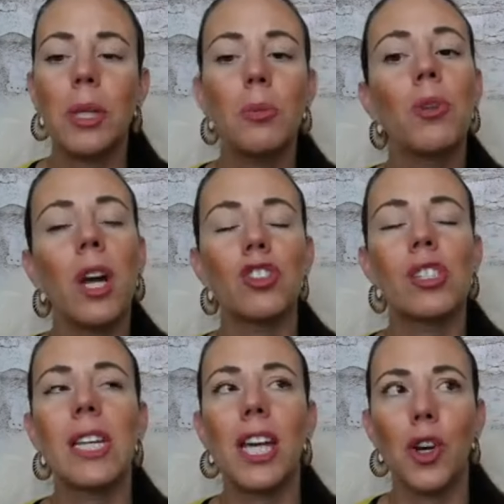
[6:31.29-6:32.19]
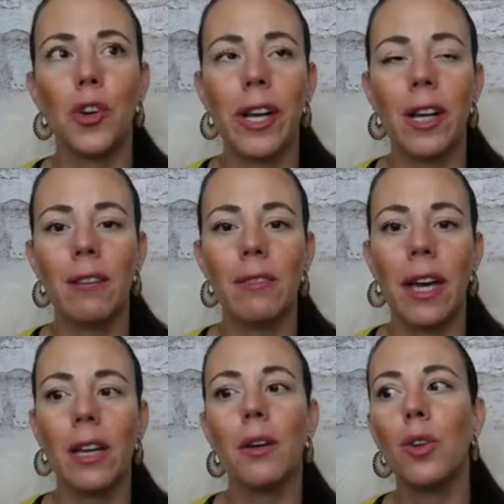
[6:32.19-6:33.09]
people not just hearing
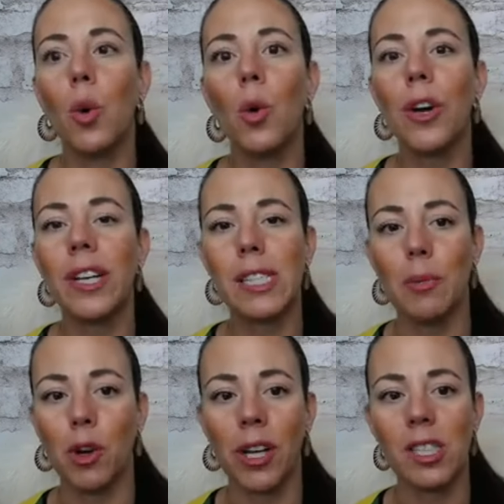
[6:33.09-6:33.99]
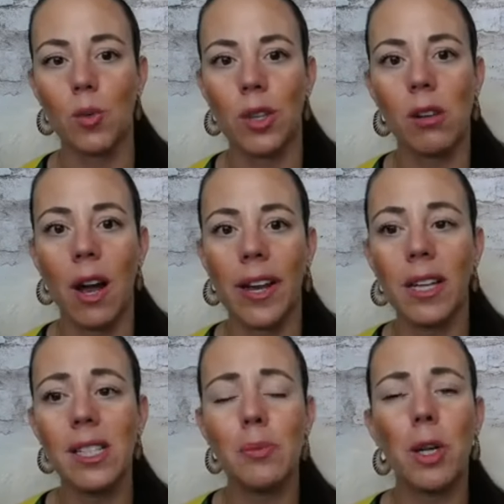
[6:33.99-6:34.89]
like your experience with clients,